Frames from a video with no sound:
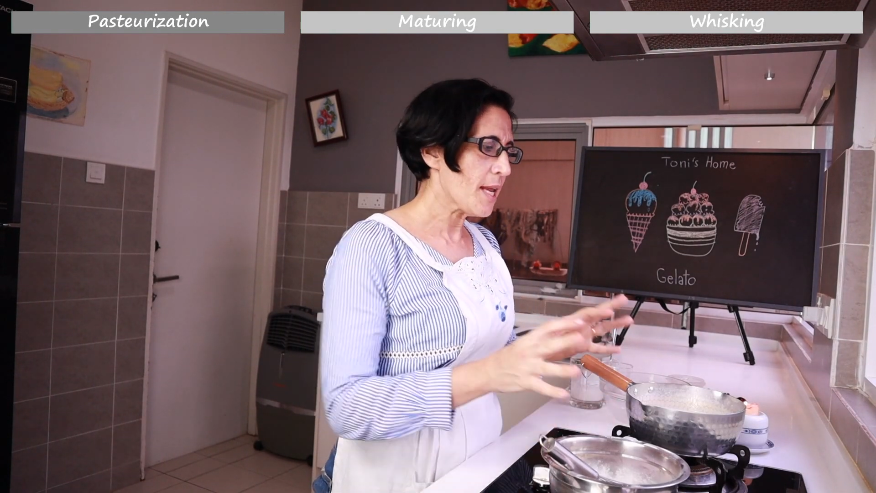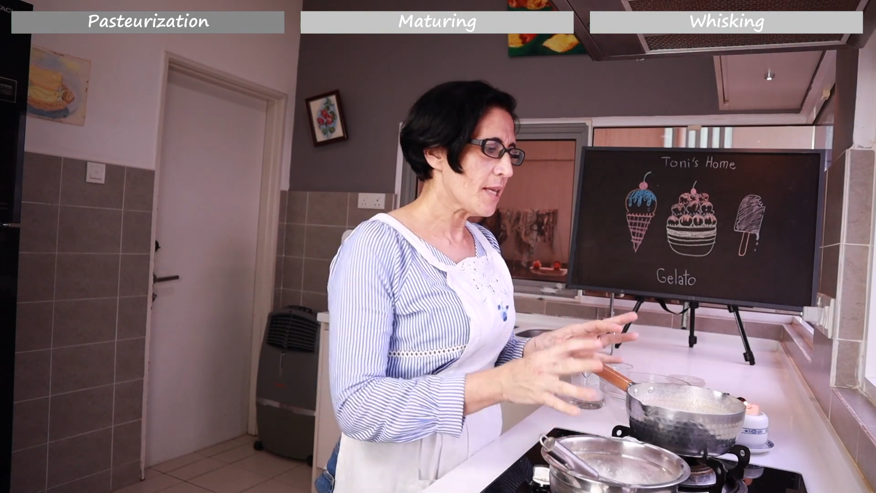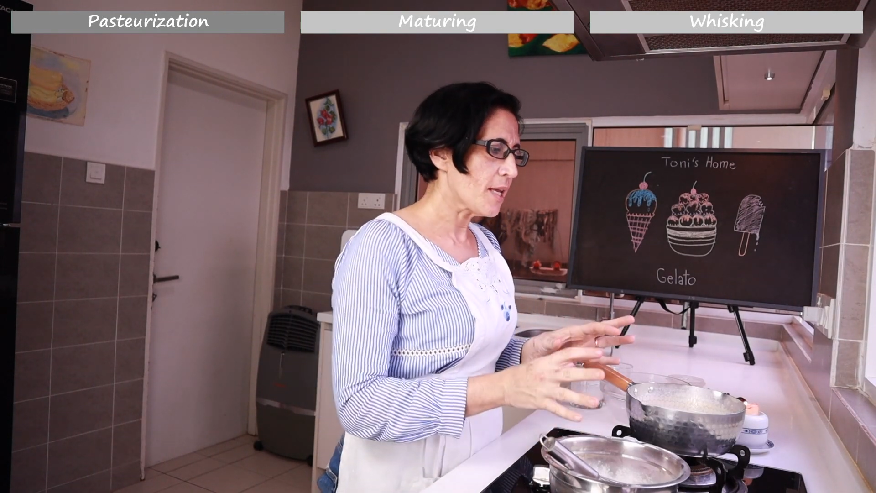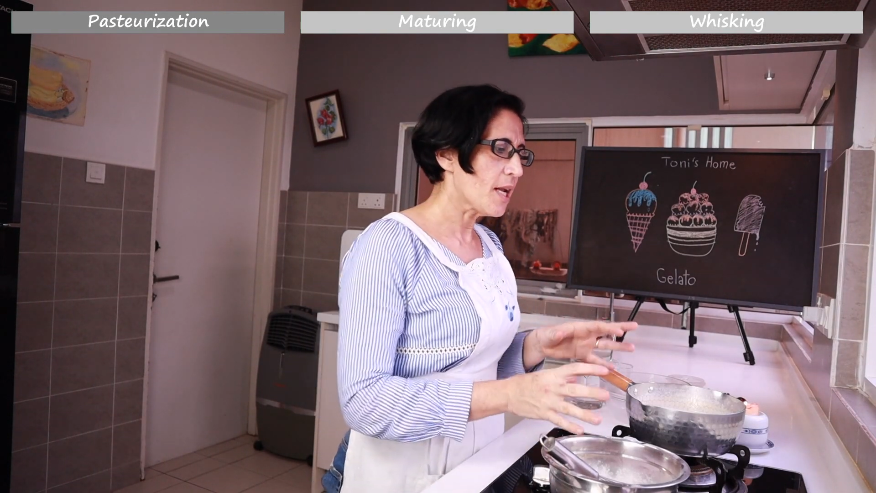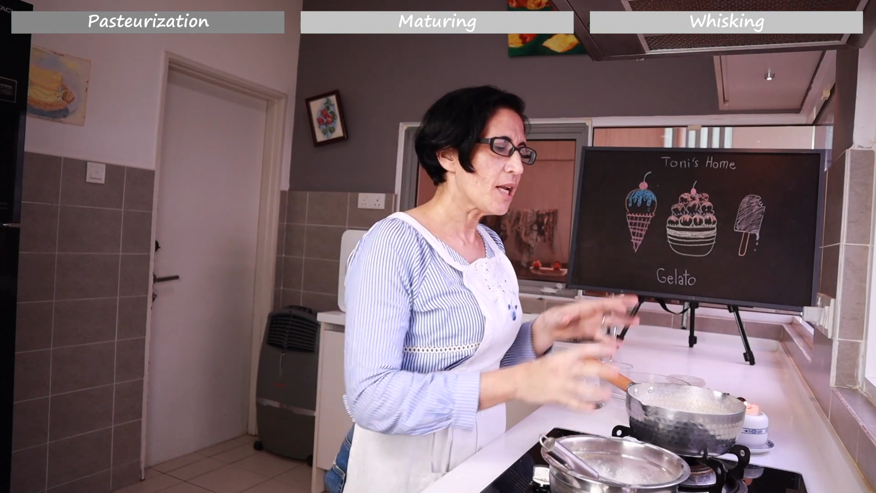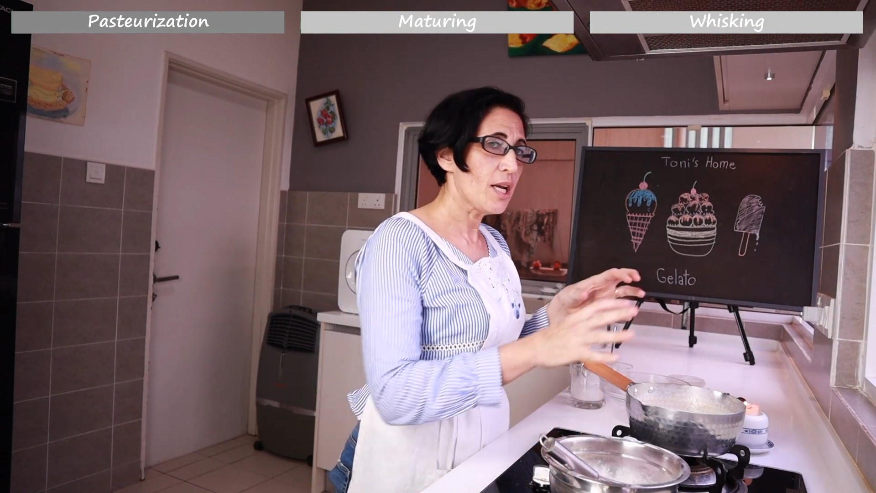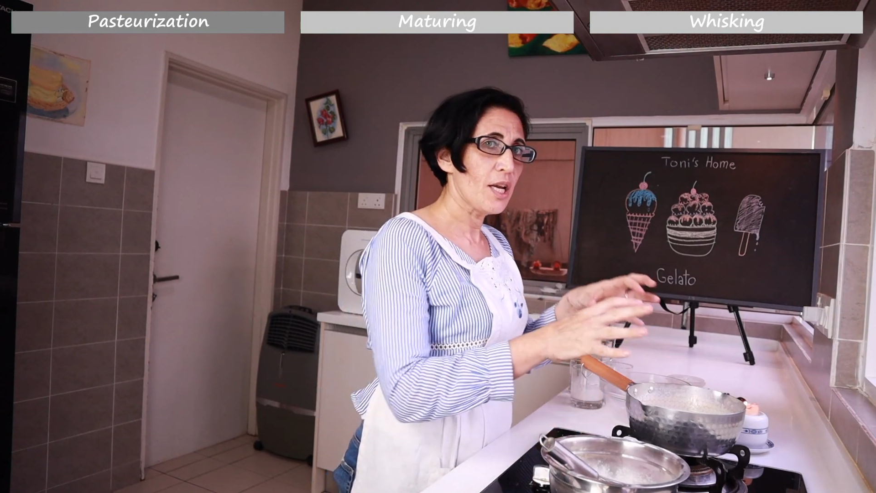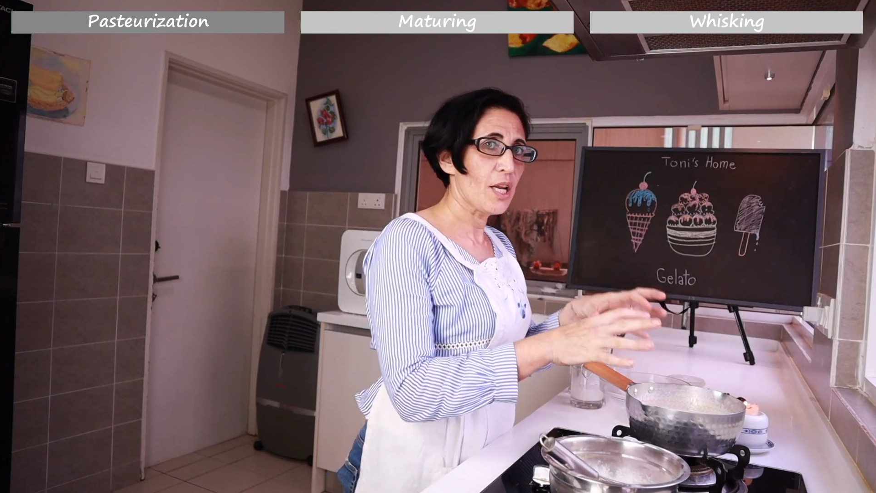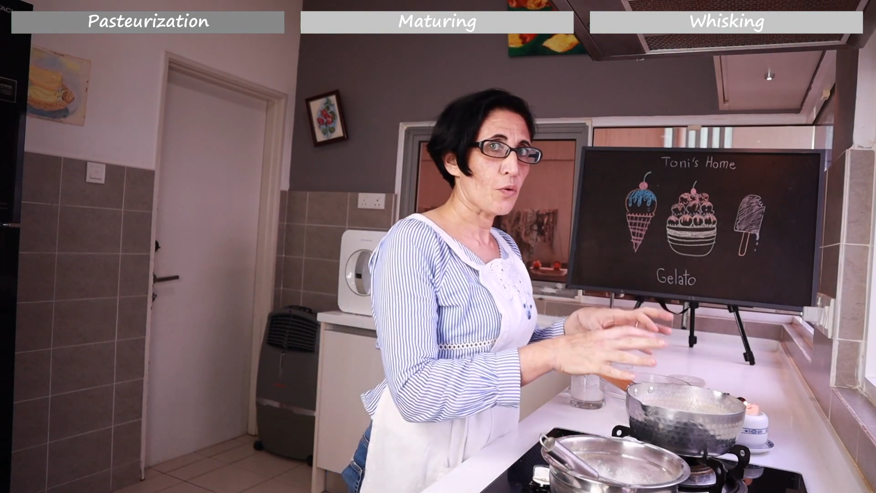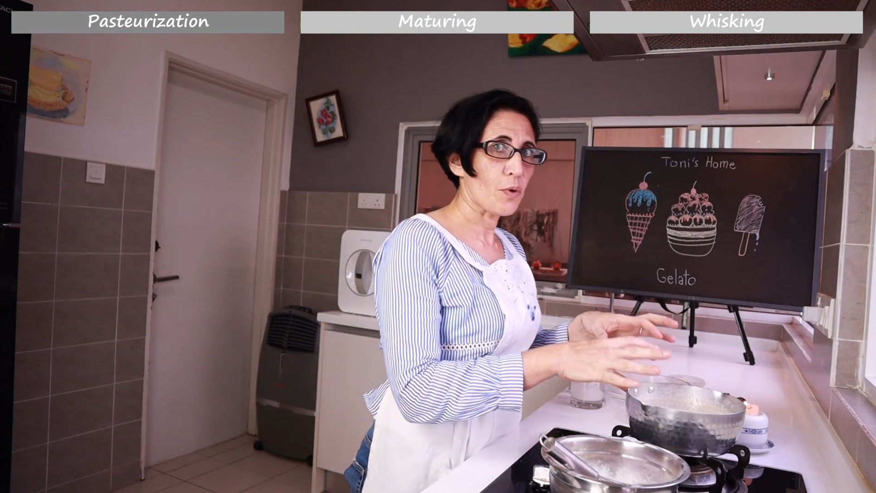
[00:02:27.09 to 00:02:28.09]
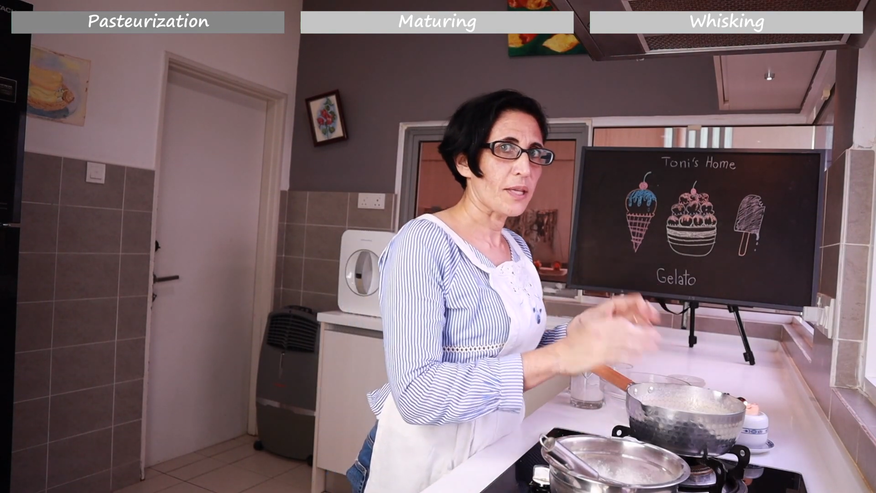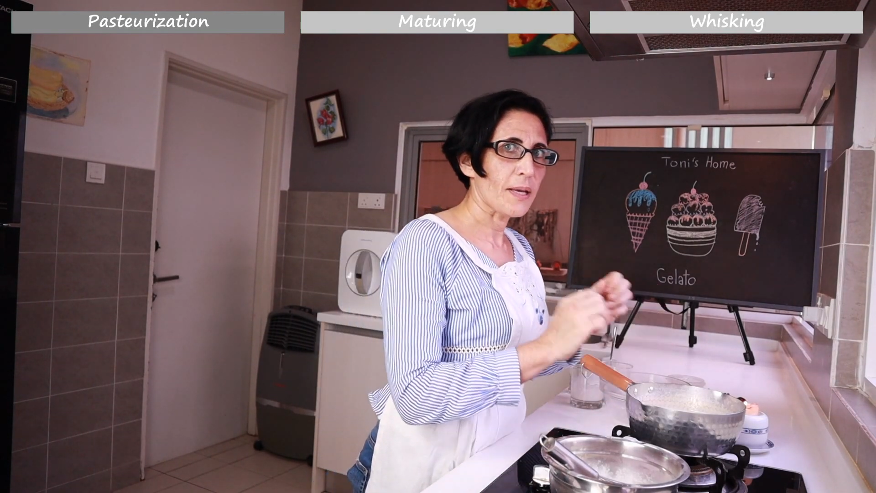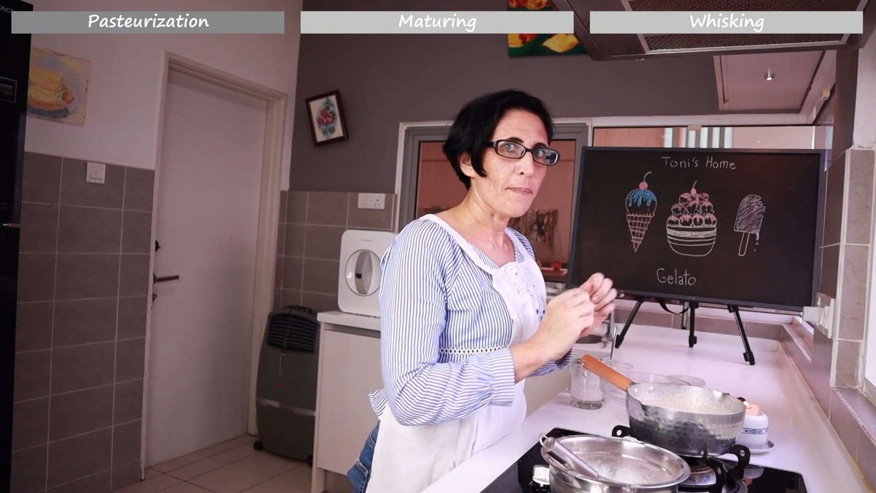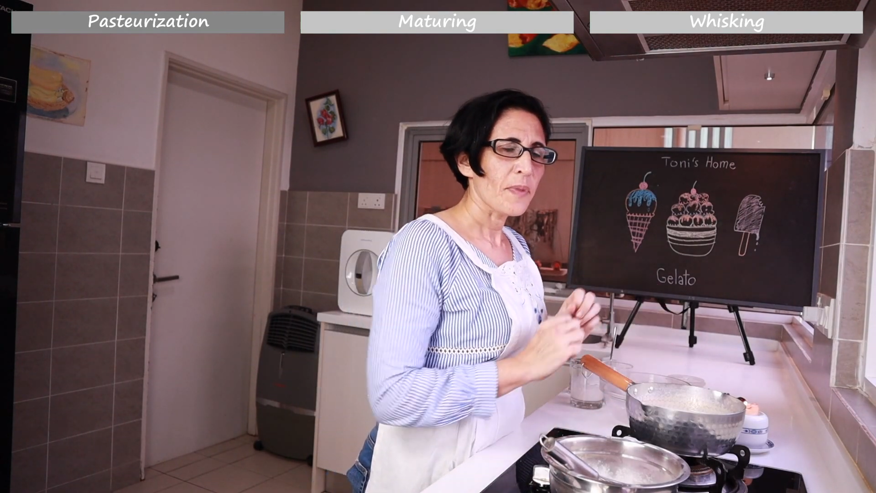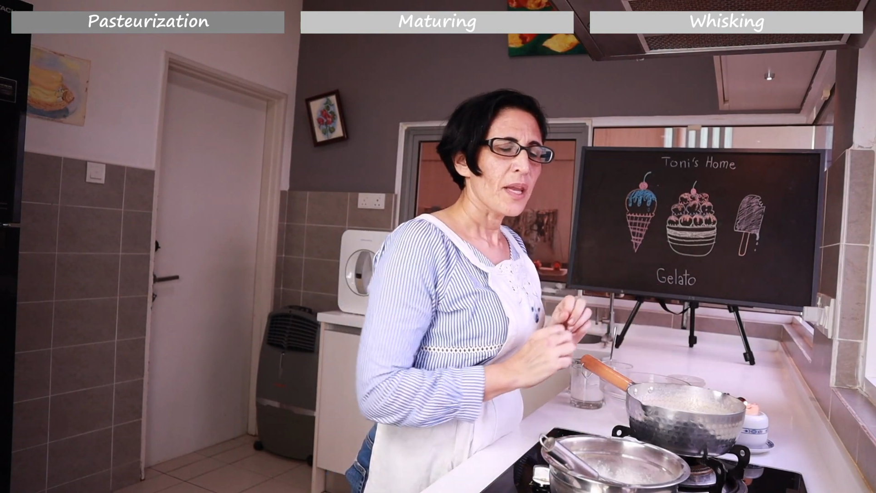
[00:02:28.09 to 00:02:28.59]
in the liquid.